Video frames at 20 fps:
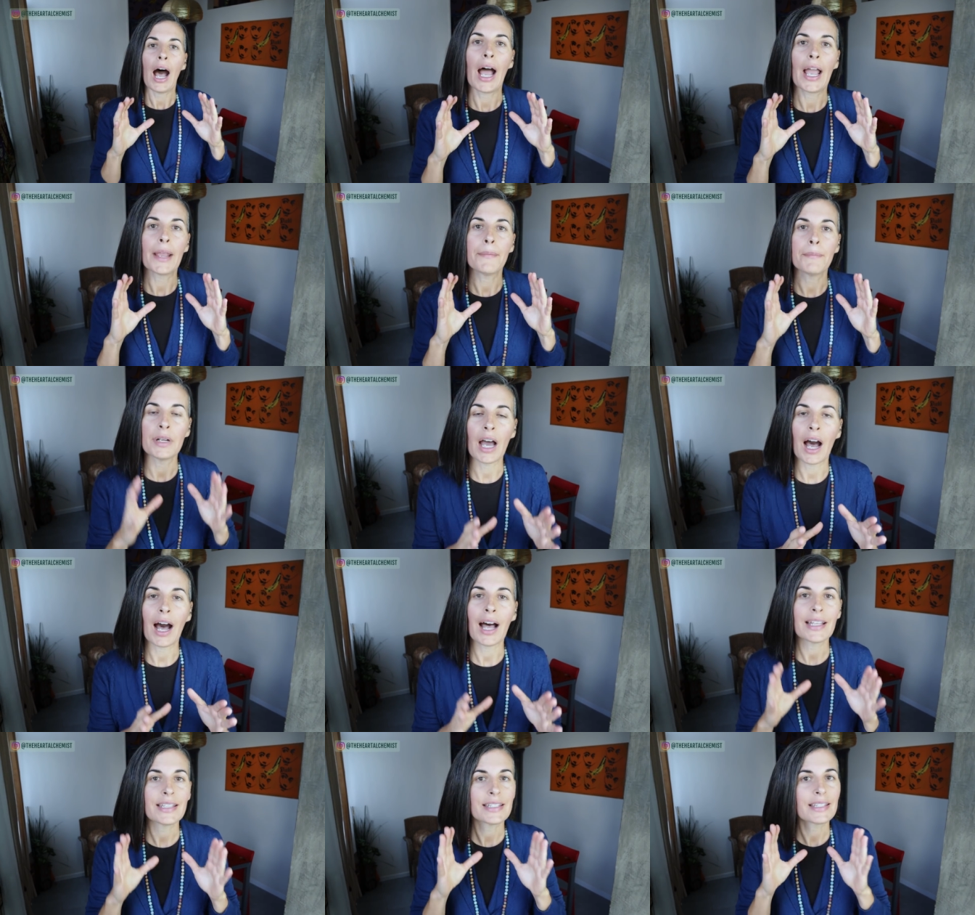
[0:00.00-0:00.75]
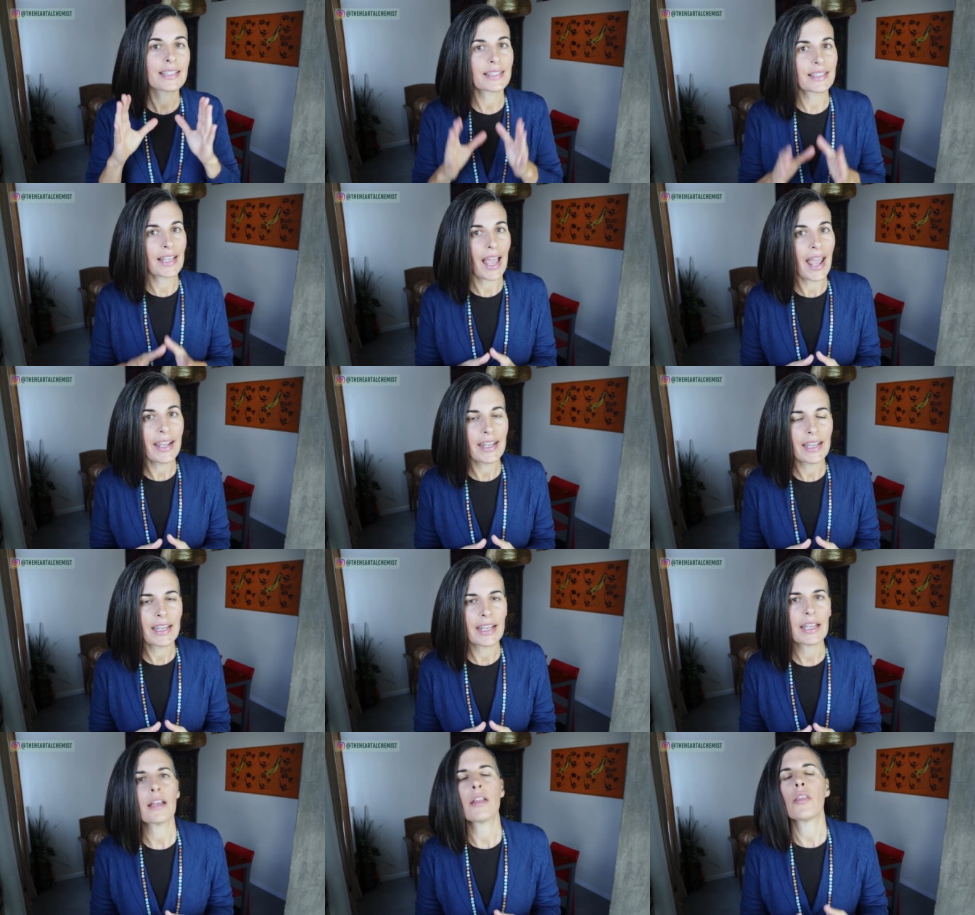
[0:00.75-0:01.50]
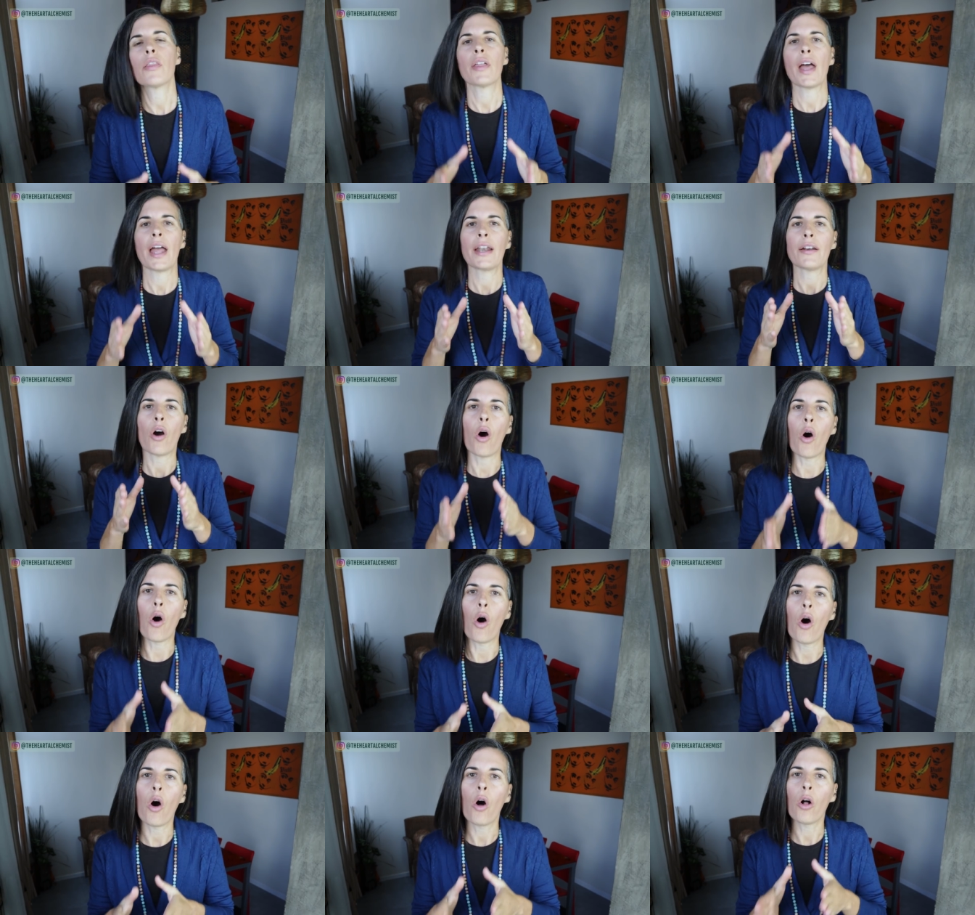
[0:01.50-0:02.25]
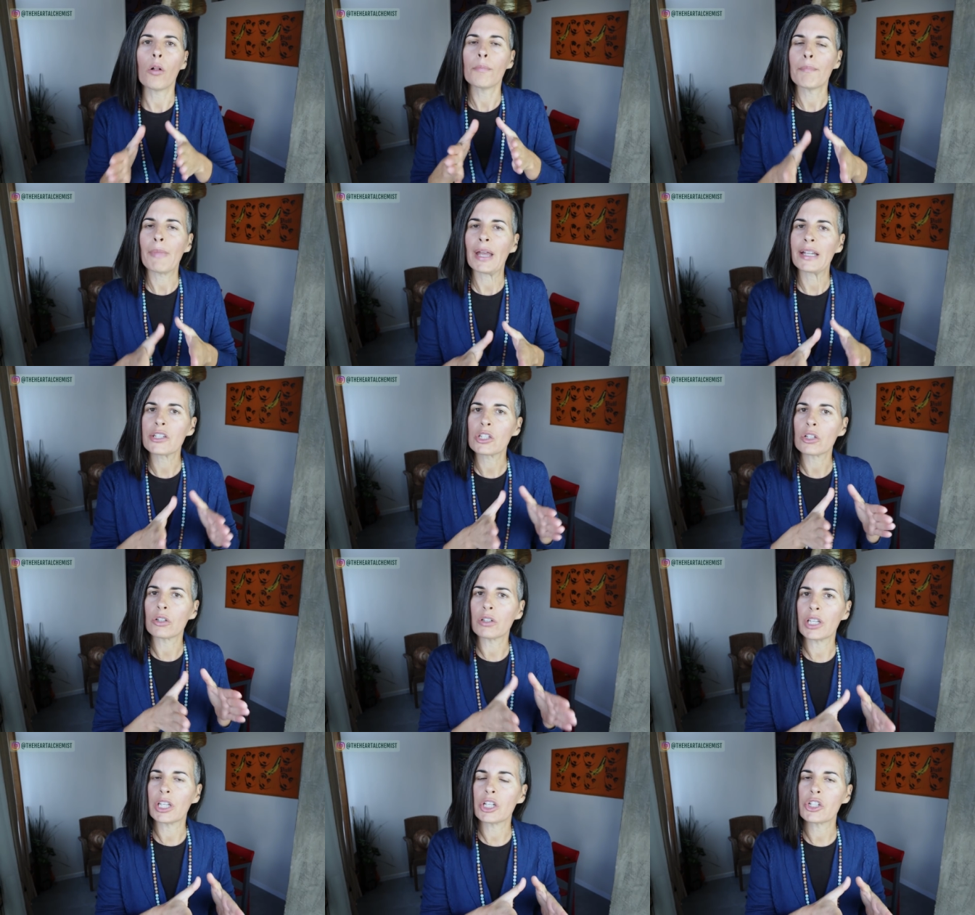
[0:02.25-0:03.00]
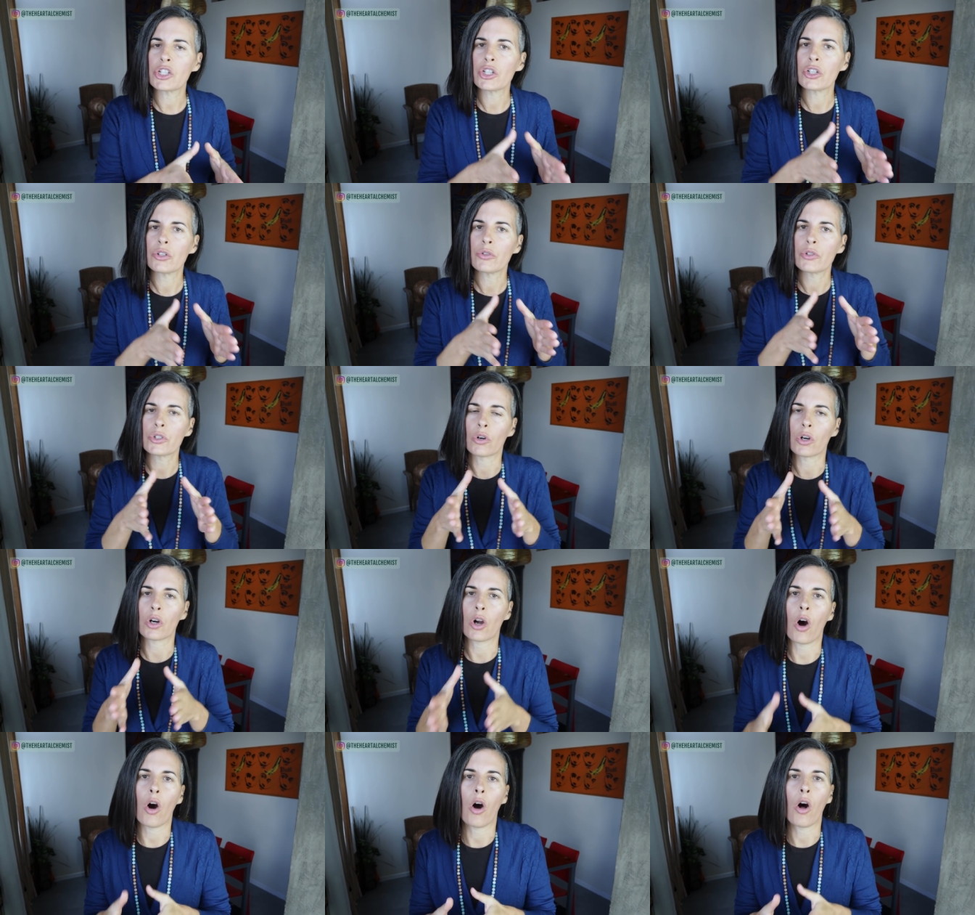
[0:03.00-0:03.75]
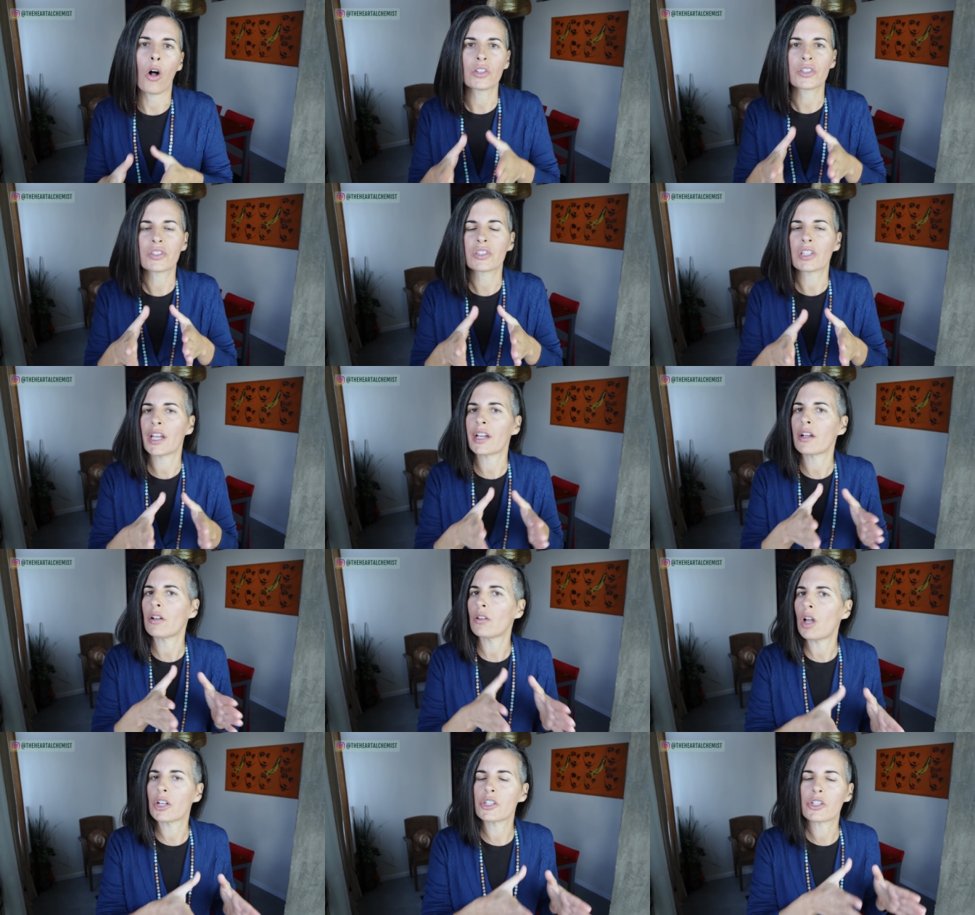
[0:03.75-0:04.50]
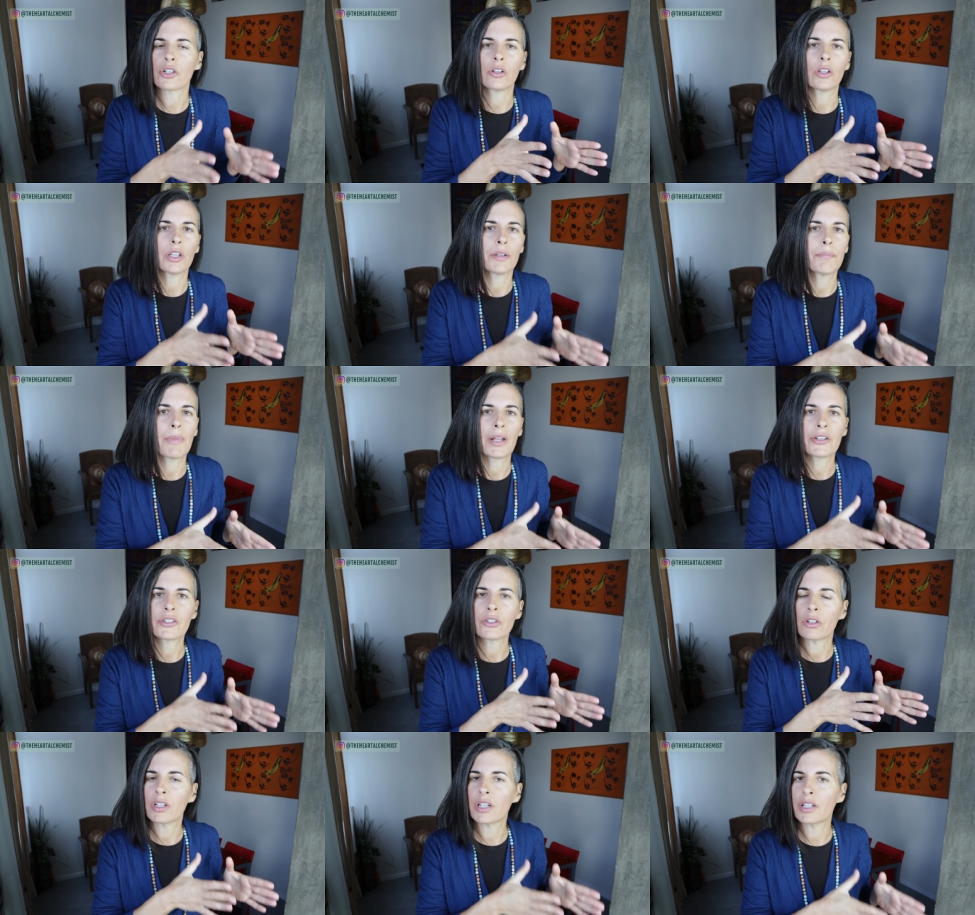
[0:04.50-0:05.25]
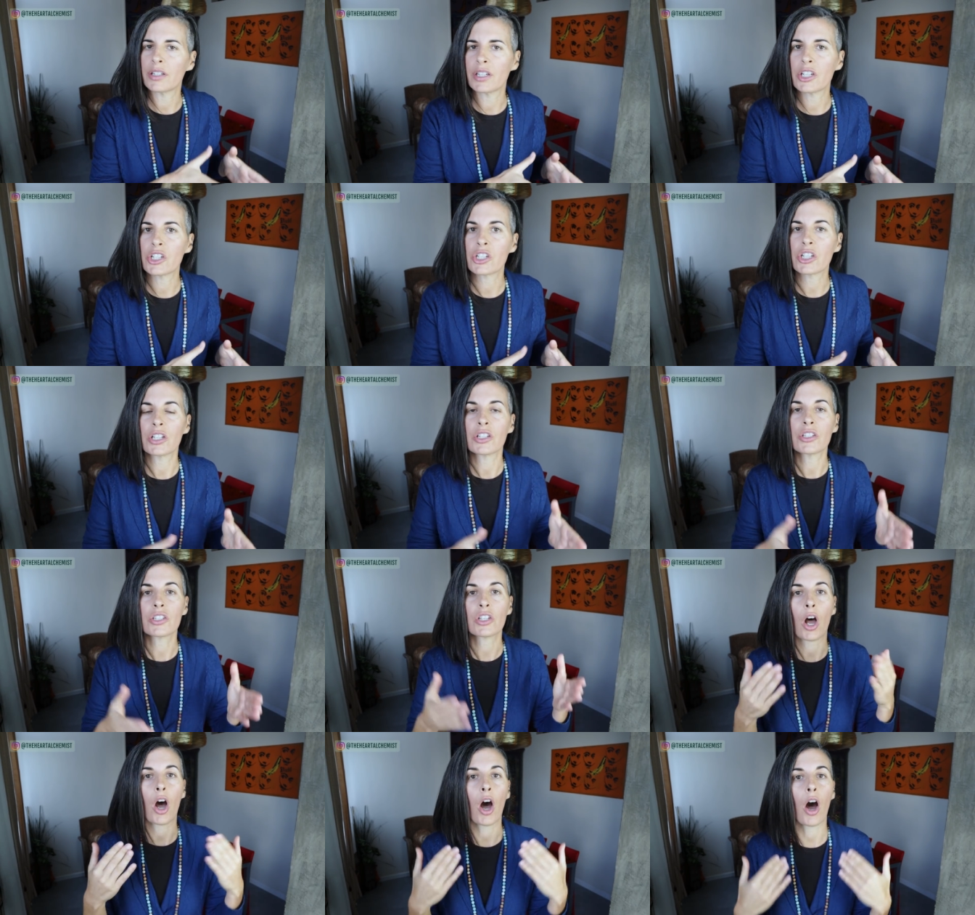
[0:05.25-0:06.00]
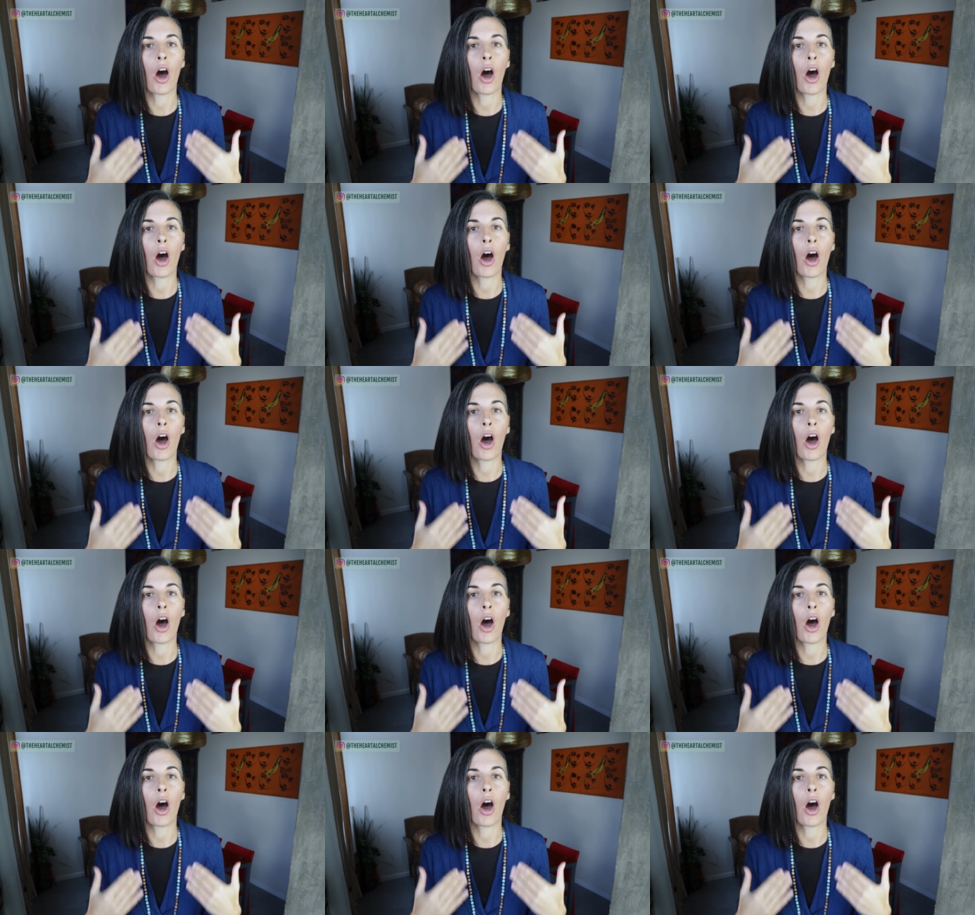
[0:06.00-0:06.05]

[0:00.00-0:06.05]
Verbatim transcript: I'm not saying that all mental issues or all psychological and mental conditions